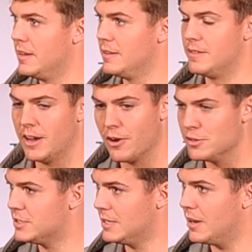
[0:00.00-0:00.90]
It
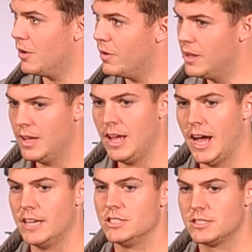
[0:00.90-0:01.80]
hurts, you know.
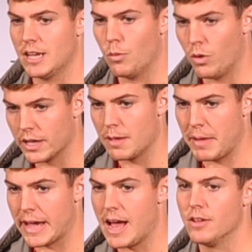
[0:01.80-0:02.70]
I want to get
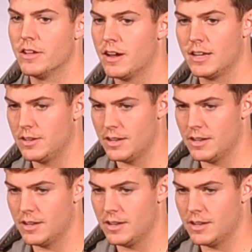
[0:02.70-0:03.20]
back out there.